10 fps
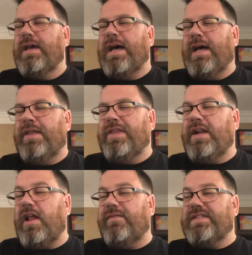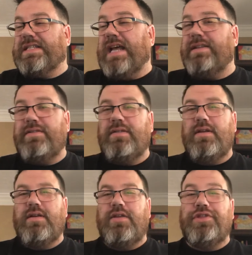And then all of a sudden,
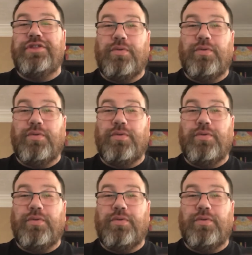the